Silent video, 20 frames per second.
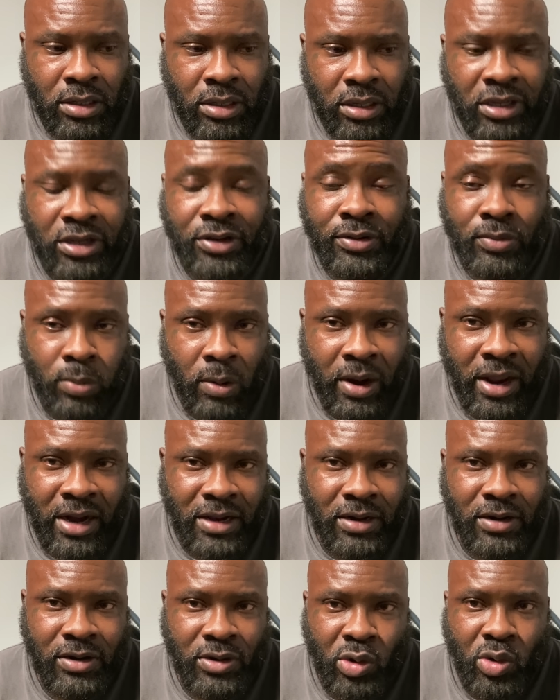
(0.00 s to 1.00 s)
is ready
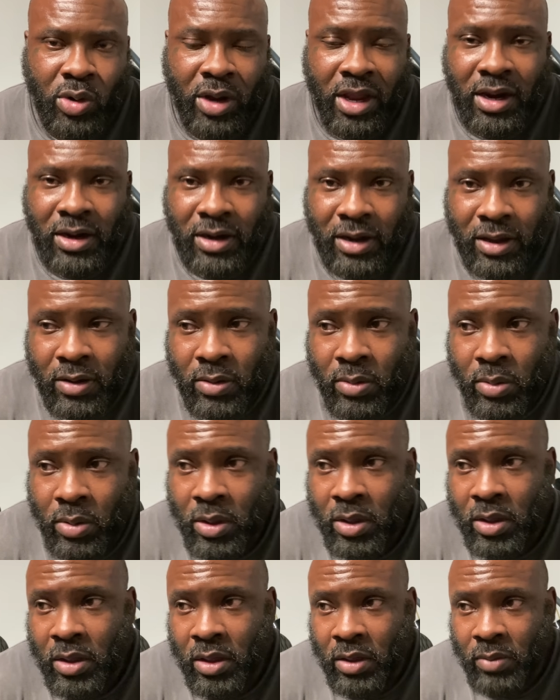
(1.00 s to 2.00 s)
to do that now,
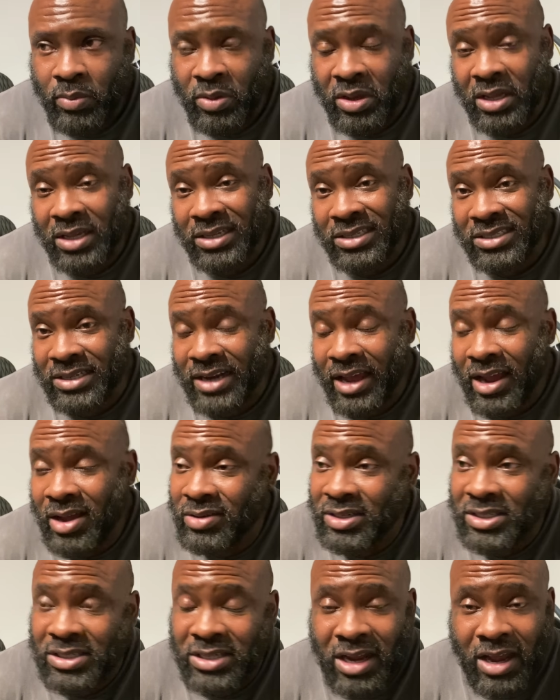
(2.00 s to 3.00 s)
because now
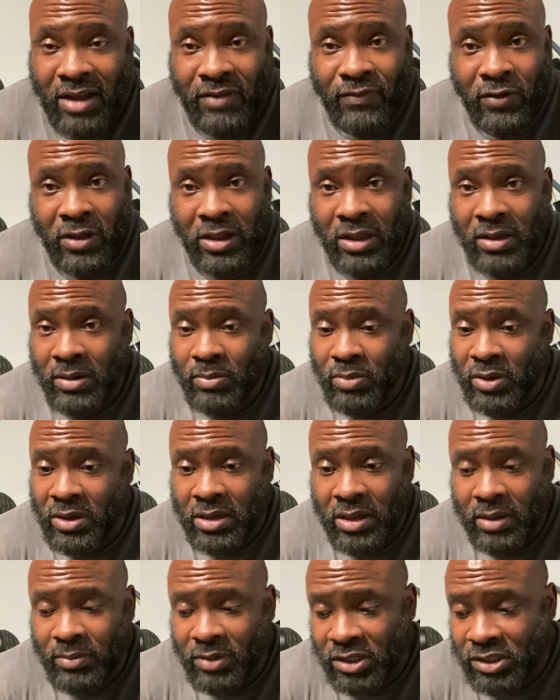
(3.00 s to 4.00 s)
it's time for him to
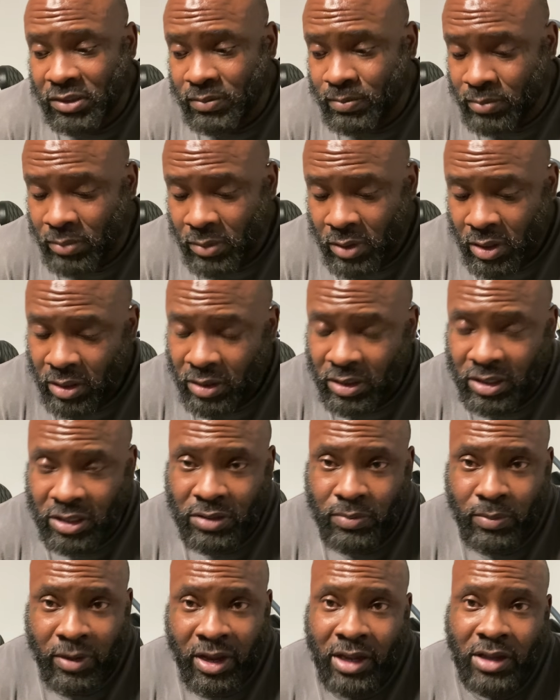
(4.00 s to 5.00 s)
become this
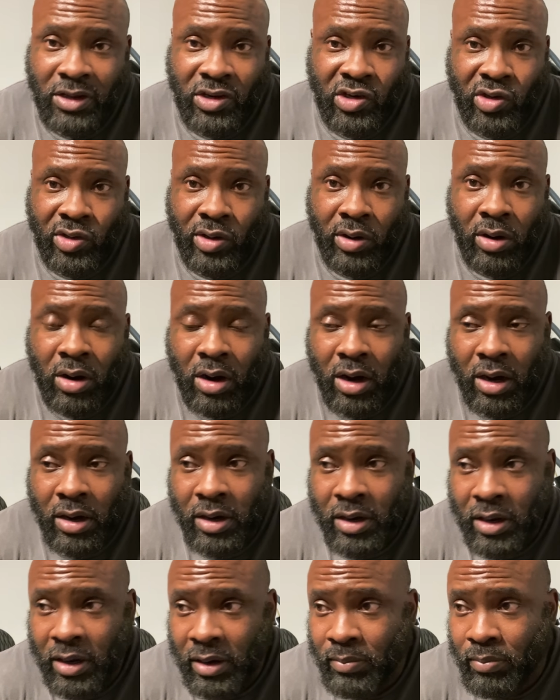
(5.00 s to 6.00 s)
mega star
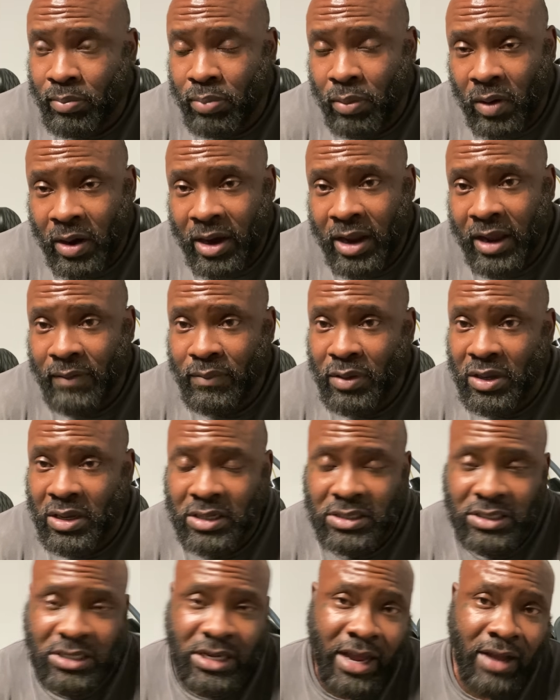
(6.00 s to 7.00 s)
and brand, because
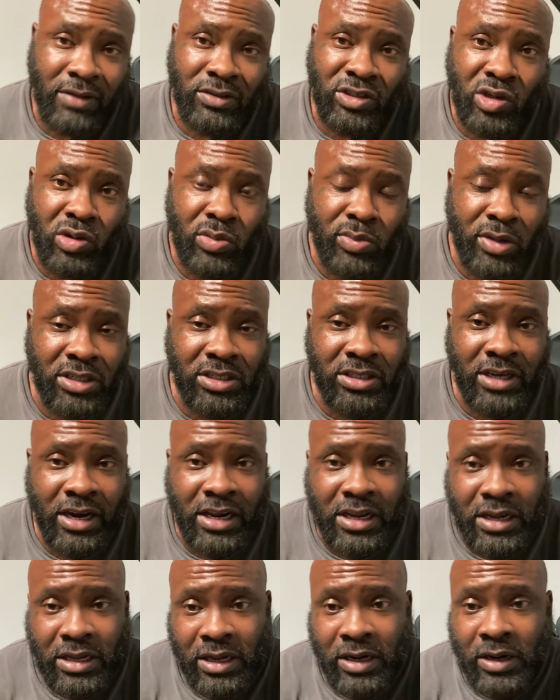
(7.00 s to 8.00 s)
he has so much that
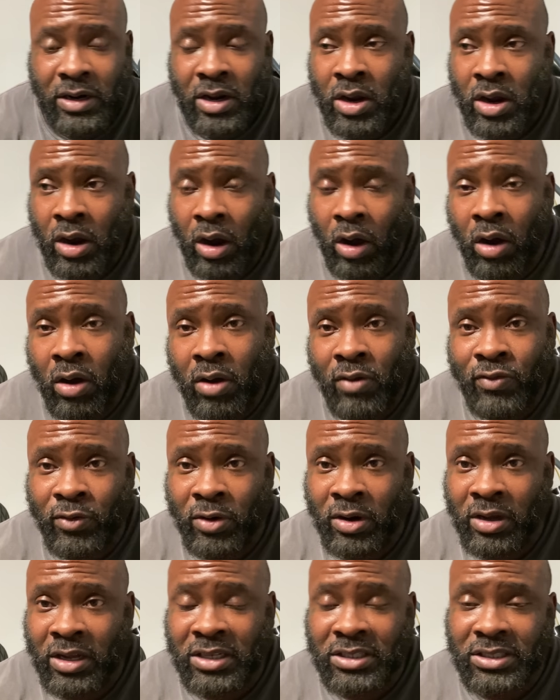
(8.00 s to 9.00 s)
he can offer
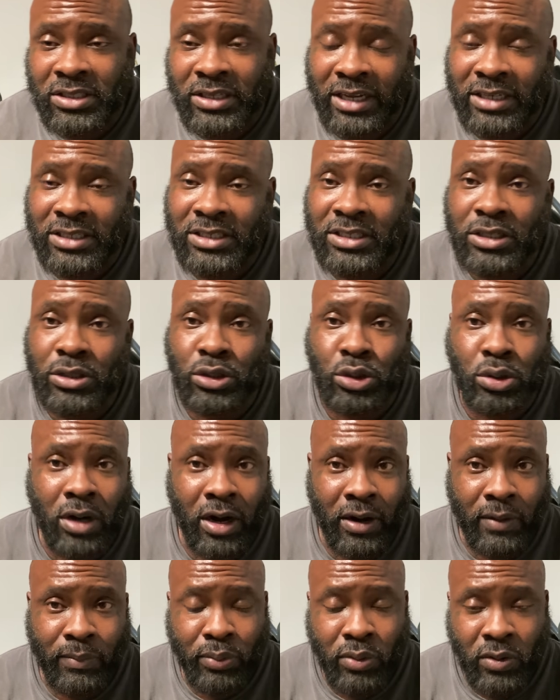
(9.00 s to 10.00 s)
us that's still trying
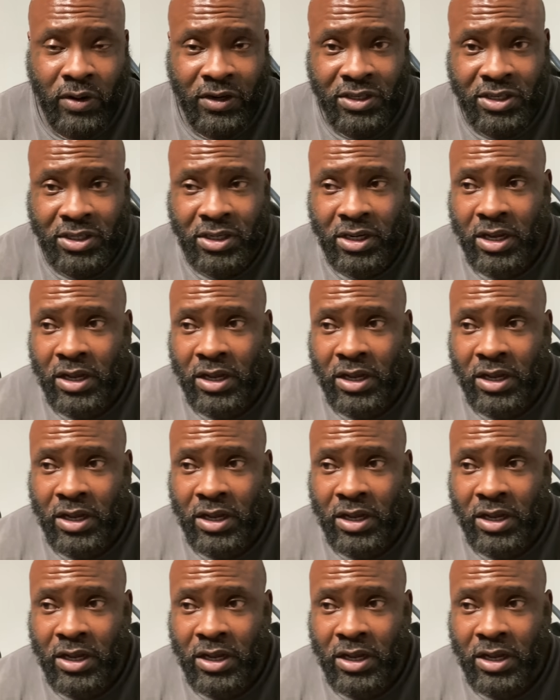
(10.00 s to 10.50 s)
to push